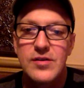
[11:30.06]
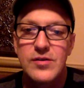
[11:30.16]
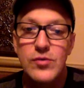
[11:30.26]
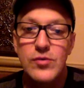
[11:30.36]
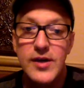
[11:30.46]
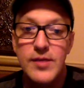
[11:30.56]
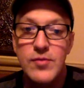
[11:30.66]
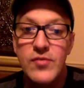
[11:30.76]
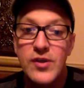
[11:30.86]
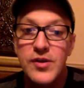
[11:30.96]
Okay,
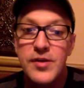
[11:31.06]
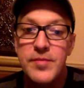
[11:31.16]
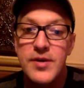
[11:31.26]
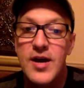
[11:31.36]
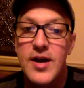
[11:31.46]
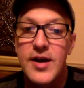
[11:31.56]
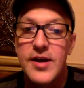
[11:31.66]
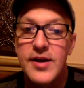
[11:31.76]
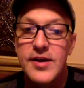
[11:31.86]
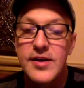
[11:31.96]
moving on to number
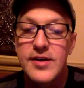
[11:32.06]
nine.